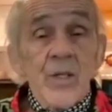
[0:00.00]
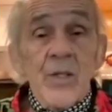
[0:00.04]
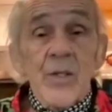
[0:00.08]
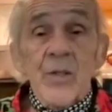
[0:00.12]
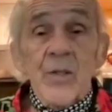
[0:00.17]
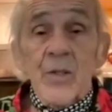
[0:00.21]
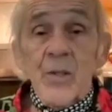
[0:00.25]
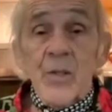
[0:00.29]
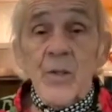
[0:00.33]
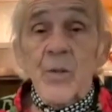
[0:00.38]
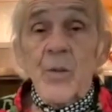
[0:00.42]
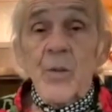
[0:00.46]

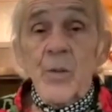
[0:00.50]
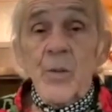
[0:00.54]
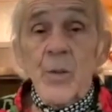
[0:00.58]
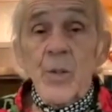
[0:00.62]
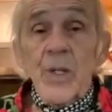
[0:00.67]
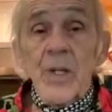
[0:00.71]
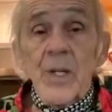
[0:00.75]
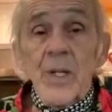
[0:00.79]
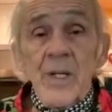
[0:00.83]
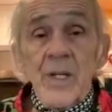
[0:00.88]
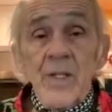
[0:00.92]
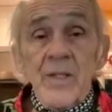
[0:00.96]
to
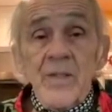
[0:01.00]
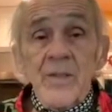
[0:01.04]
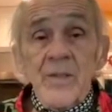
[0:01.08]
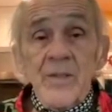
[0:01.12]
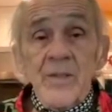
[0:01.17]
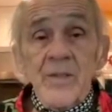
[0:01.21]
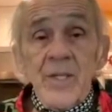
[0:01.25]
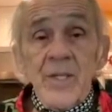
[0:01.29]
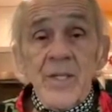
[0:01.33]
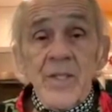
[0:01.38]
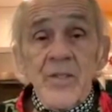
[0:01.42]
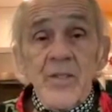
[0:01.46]
uh,
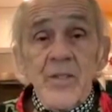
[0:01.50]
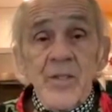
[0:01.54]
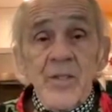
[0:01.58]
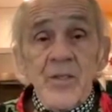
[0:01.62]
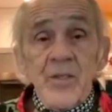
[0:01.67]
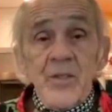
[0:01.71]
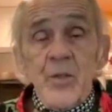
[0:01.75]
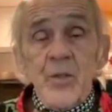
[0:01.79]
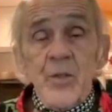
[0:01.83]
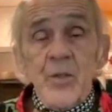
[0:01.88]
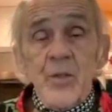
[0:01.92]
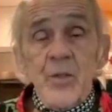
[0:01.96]
into the
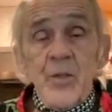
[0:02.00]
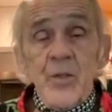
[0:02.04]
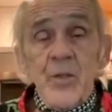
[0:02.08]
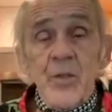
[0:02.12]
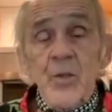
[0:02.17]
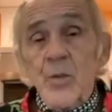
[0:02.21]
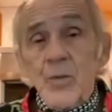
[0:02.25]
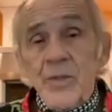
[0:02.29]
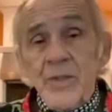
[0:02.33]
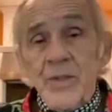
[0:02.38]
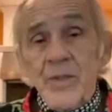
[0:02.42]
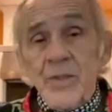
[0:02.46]

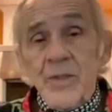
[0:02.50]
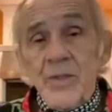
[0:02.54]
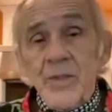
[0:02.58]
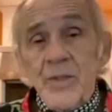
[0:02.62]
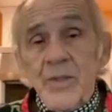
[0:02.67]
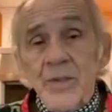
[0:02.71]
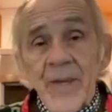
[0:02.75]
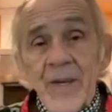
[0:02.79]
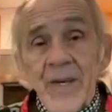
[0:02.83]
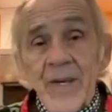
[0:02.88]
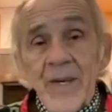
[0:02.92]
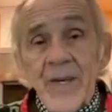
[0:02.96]
schools
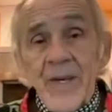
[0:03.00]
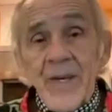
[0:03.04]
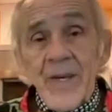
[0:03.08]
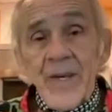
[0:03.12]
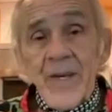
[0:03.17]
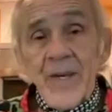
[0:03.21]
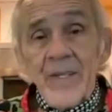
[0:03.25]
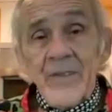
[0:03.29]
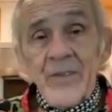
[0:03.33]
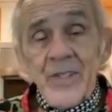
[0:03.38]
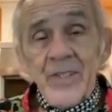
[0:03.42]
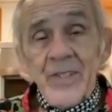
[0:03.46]
uh,
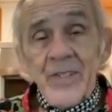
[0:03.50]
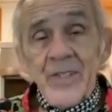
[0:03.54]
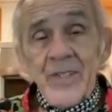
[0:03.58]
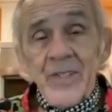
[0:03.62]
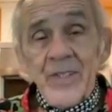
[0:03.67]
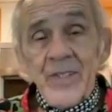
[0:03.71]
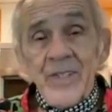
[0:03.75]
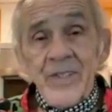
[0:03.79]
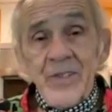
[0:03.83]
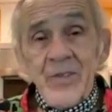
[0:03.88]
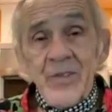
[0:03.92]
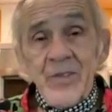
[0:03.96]
so
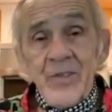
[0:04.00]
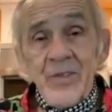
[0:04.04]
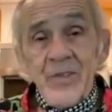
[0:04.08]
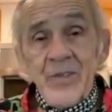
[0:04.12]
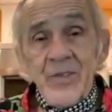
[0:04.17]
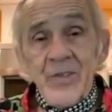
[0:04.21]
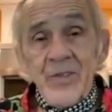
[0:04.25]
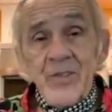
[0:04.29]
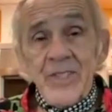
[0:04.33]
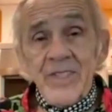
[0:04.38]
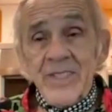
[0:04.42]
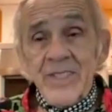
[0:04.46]
that the
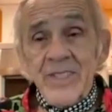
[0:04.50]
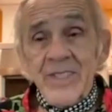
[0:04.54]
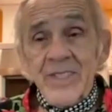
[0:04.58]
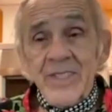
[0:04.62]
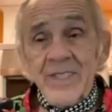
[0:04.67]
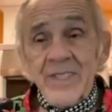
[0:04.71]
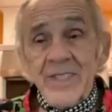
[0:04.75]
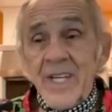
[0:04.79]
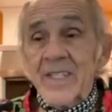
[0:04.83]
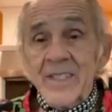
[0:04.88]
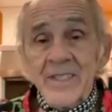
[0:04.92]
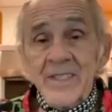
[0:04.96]
students
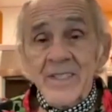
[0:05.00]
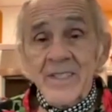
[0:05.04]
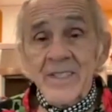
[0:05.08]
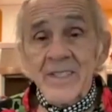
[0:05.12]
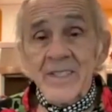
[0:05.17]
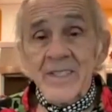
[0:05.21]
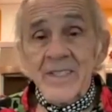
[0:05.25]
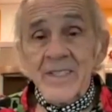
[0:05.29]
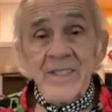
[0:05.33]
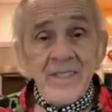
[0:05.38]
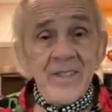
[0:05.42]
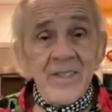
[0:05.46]
can see, hey,
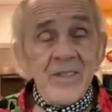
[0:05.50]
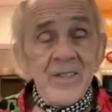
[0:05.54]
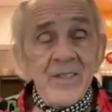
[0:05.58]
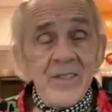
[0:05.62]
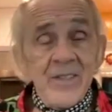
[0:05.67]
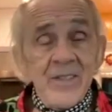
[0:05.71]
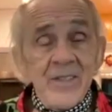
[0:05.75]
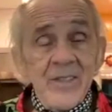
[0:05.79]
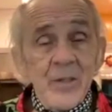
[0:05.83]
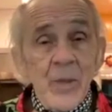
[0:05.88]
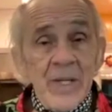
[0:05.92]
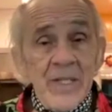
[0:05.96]

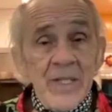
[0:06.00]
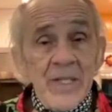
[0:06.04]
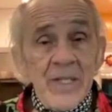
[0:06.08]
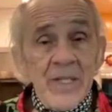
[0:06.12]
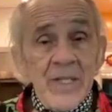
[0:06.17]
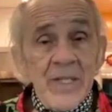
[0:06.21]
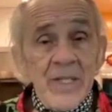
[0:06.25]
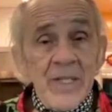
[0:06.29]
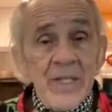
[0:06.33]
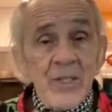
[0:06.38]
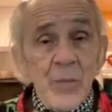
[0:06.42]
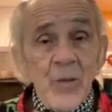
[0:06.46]
here's
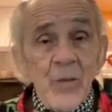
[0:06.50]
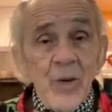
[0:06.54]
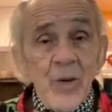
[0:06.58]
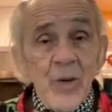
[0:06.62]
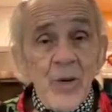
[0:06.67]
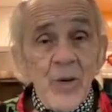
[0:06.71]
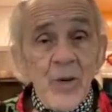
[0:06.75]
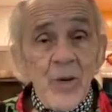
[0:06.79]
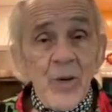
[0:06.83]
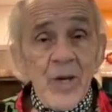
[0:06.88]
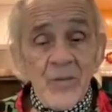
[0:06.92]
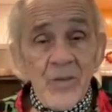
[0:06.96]
somebody that's
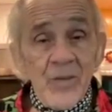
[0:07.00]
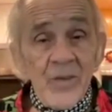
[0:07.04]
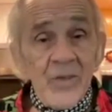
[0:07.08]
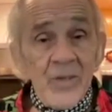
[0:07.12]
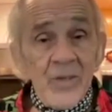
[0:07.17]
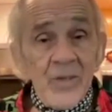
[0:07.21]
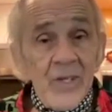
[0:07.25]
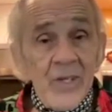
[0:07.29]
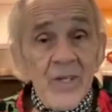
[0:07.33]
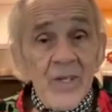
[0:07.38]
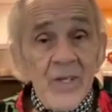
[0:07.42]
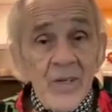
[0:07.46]
been
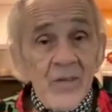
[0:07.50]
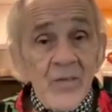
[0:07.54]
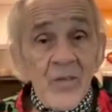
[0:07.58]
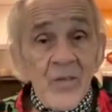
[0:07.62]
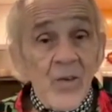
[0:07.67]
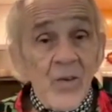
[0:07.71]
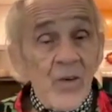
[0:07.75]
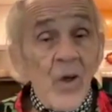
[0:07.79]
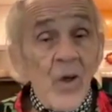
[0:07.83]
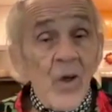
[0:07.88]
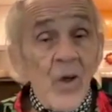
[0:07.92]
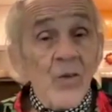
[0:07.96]
around for,
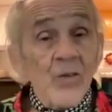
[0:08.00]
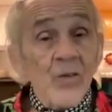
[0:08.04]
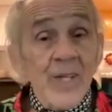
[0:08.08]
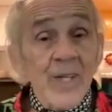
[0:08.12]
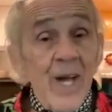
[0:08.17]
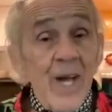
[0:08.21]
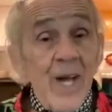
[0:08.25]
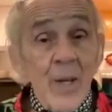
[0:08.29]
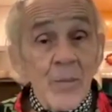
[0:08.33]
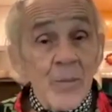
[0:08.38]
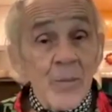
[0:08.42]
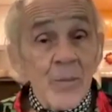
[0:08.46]
for a
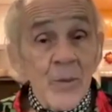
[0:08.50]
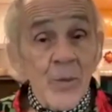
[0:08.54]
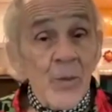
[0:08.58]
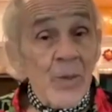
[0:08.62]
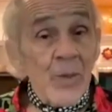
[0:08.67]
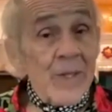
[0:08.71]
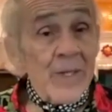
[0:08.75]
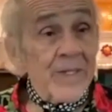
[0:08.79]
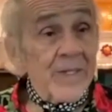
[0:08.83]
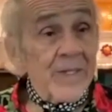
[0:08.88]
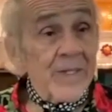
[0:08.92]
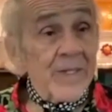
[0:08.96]
long time
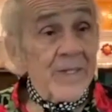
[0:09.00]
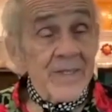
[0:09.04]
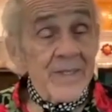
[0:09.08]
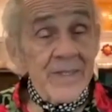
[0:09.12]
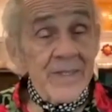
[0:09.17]
doing it.